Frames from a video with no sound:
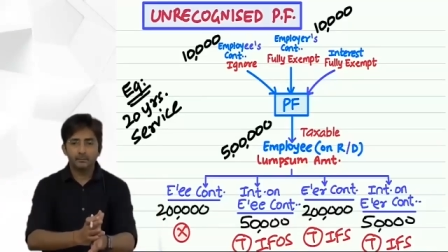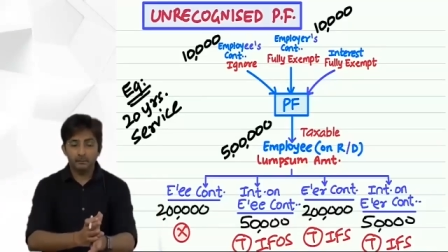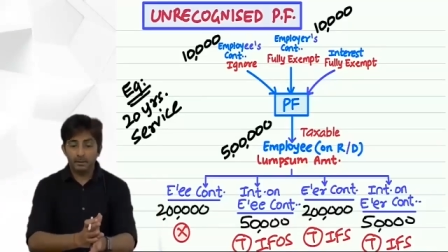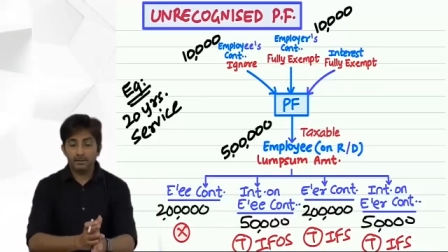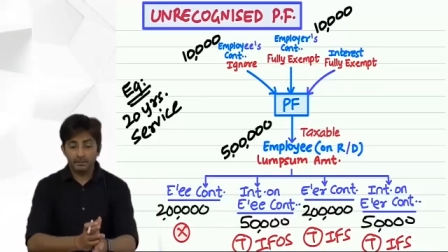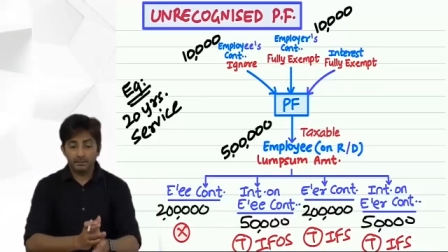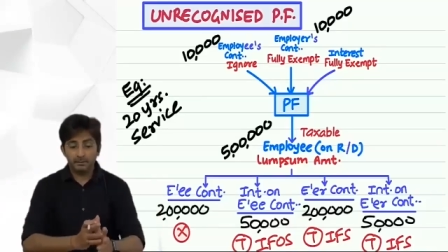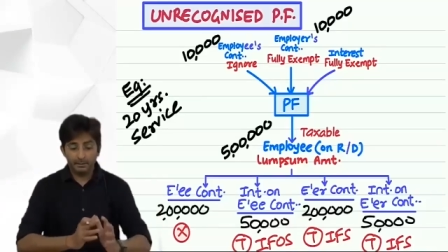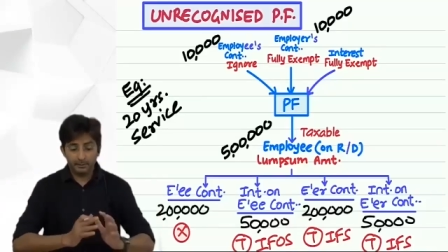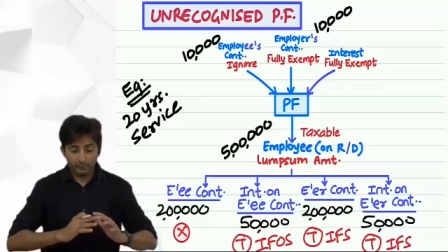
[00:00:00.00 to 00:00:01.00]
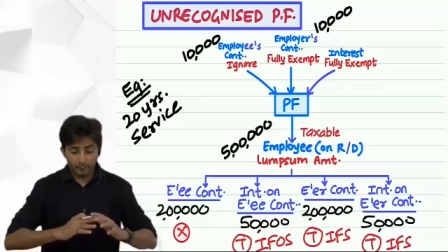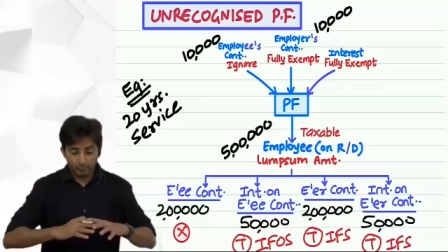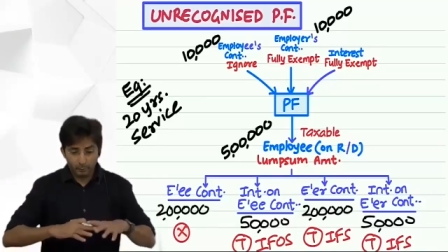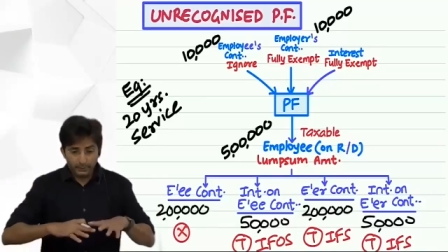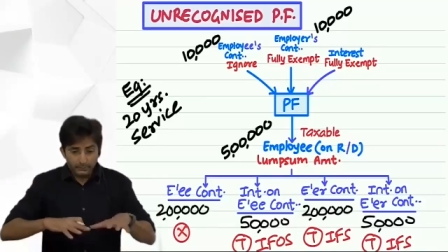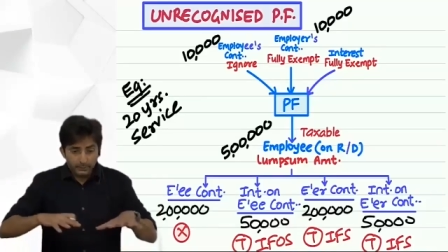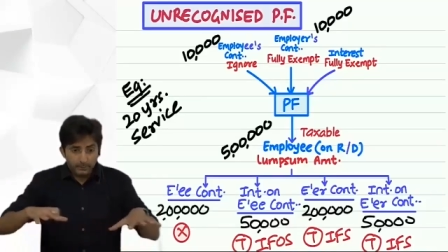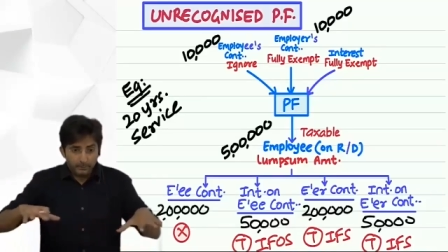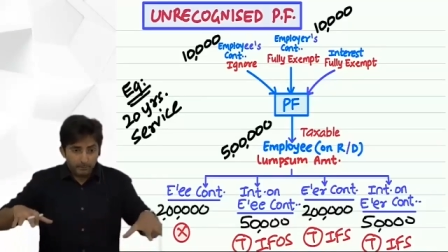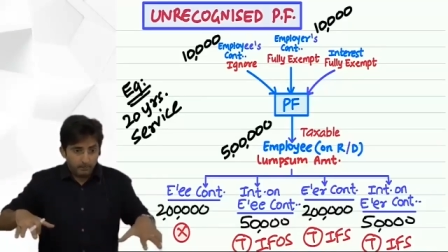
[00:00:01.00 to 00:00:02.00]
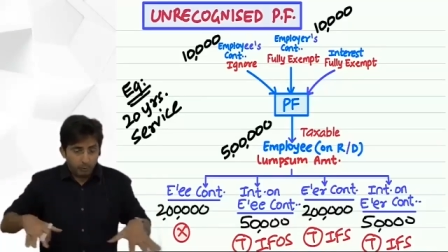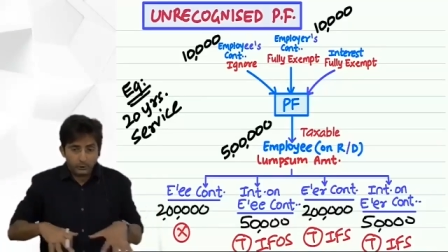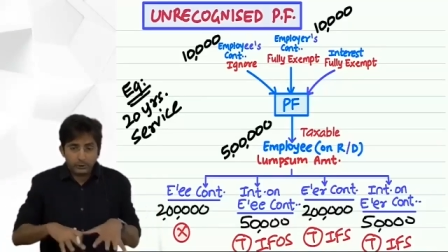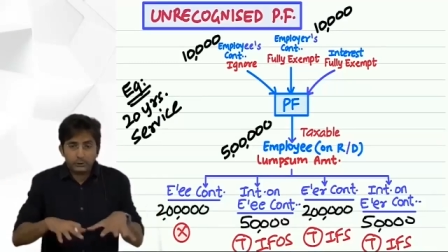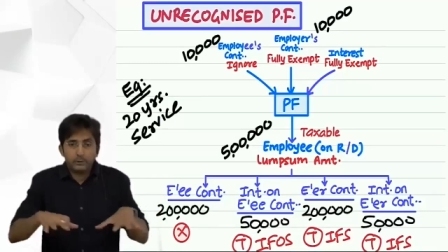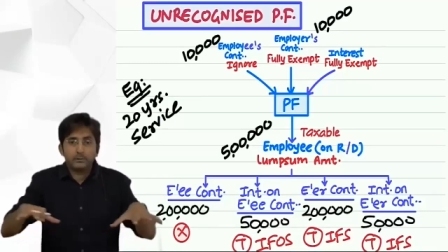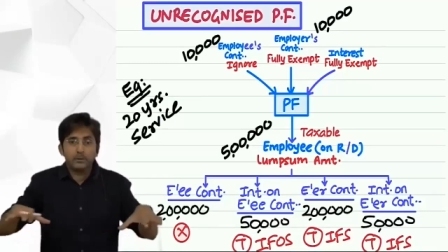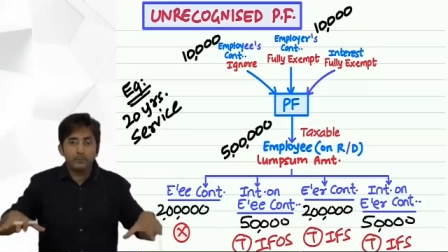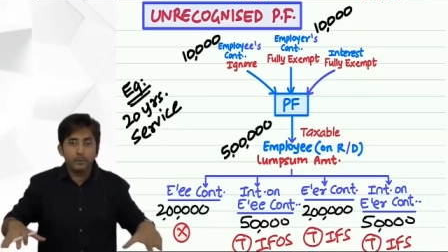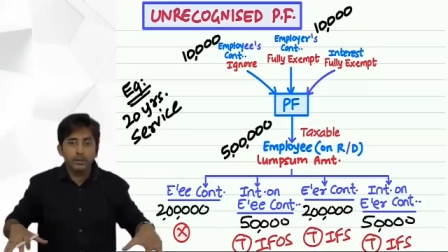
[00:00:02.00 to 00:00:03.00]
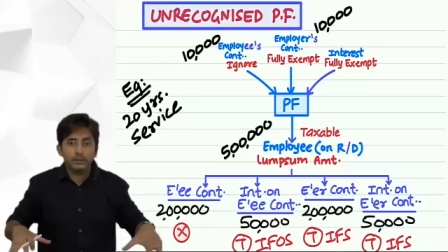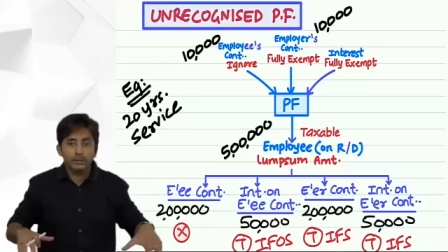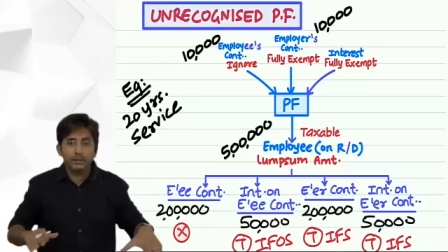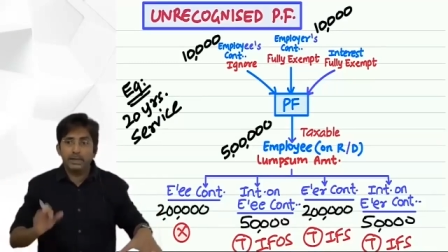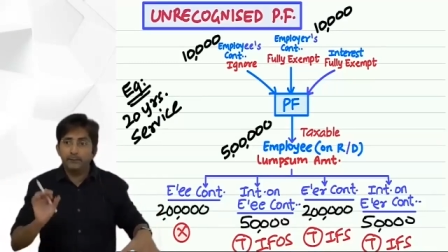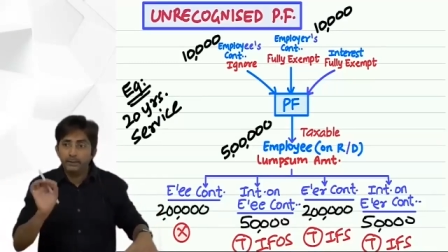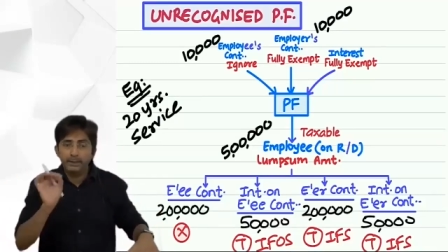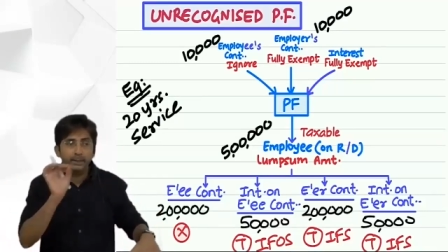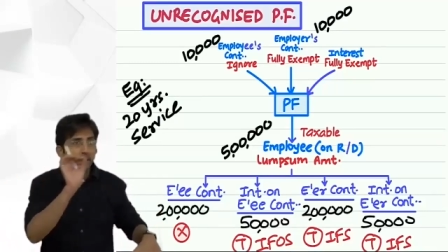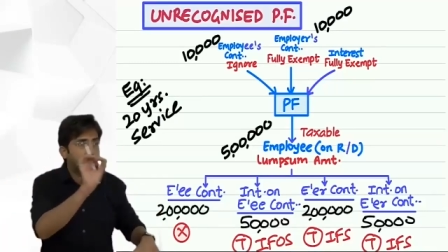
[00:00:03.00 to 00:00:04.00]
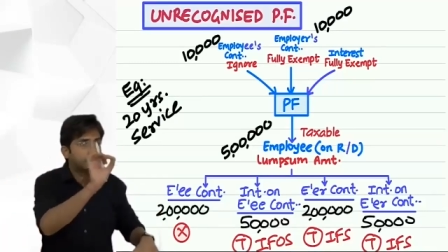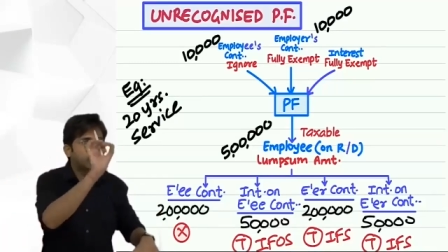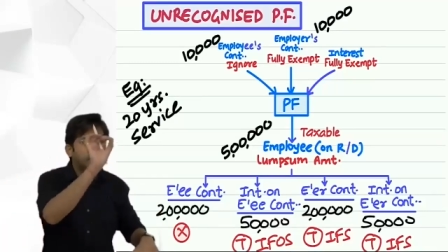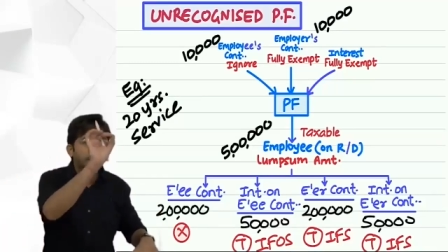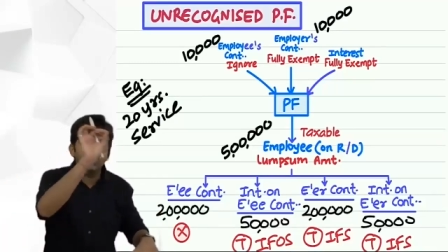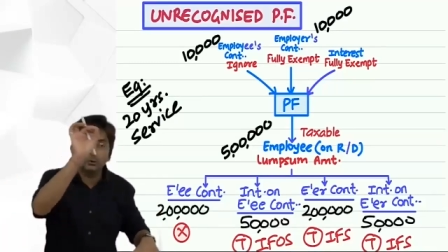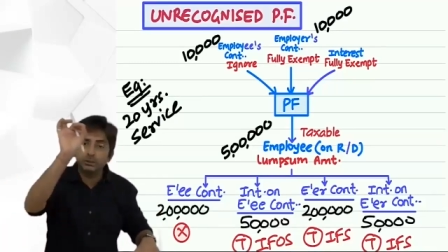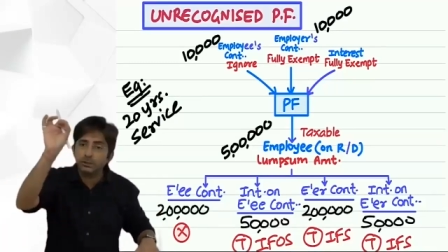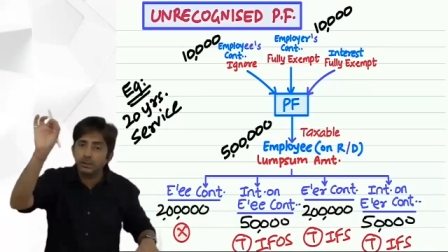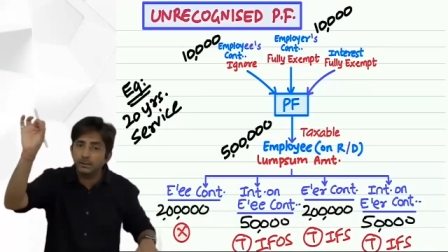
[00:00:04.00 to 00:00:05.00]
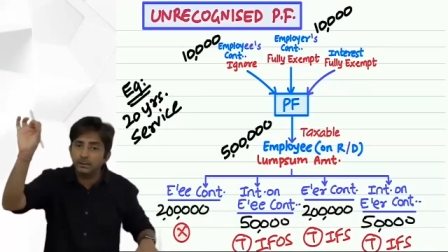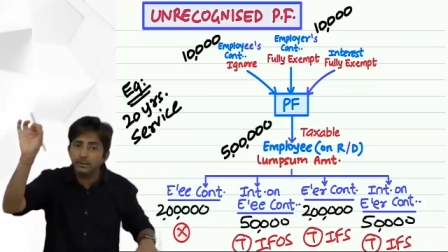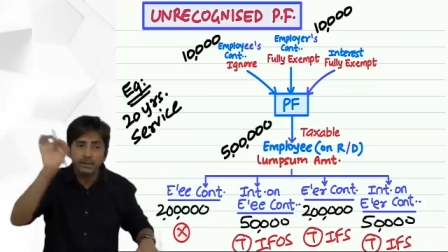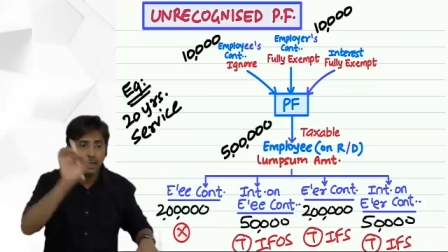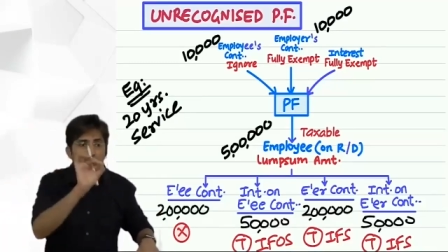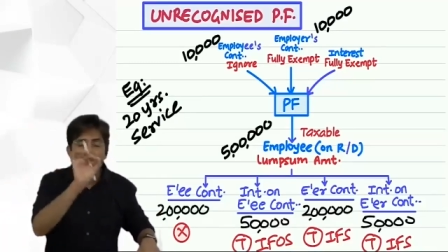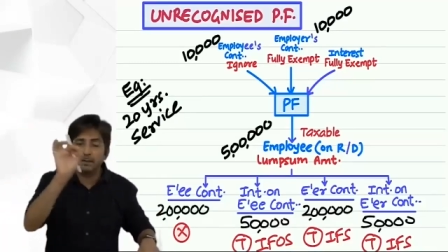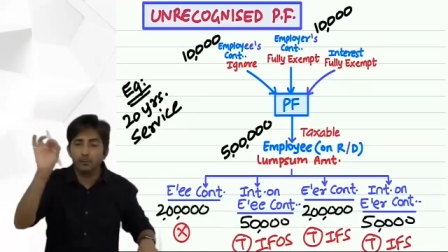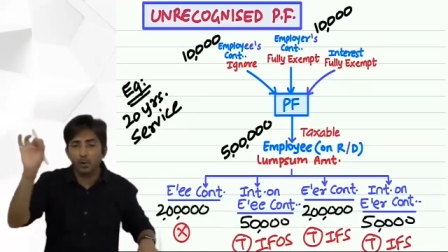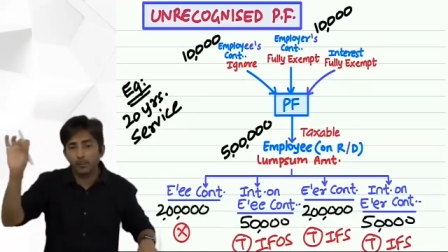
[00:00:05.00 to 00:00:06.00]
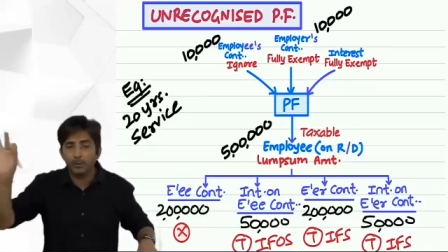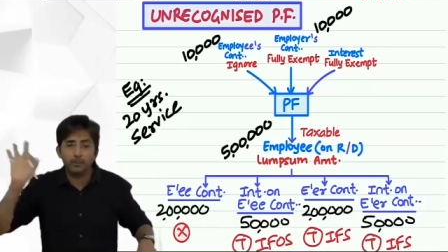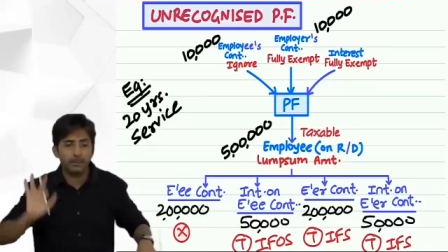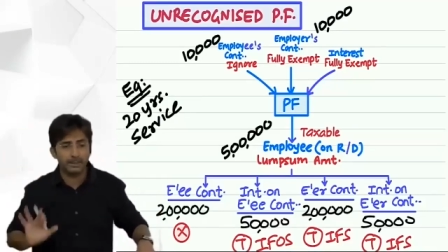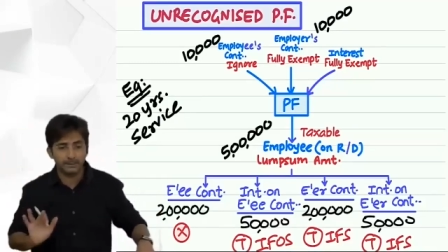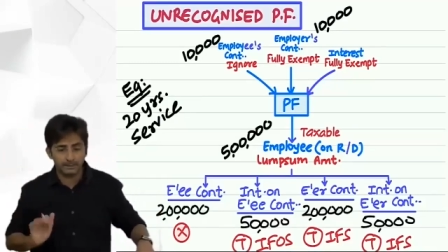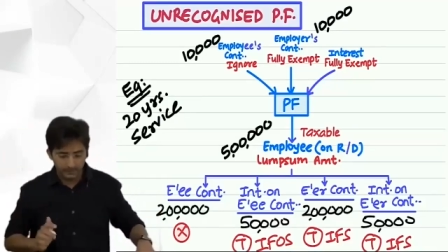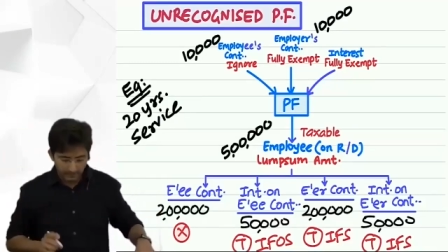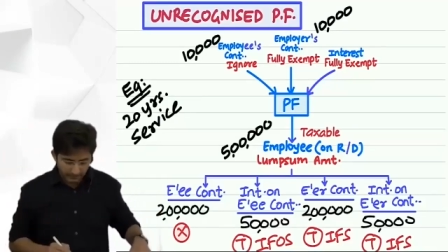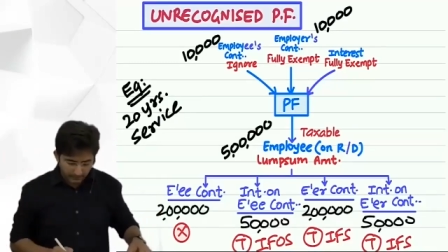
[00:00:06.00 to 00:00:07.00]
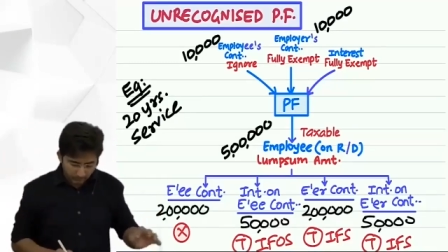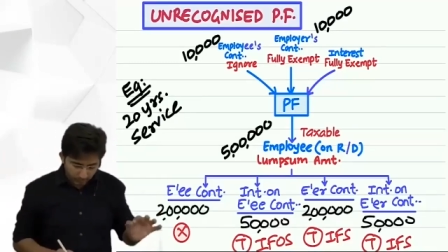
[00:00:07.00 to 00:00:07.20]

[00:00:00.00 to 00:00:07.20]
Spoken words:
But during the process of computation, every income should be positioned at a proper place. So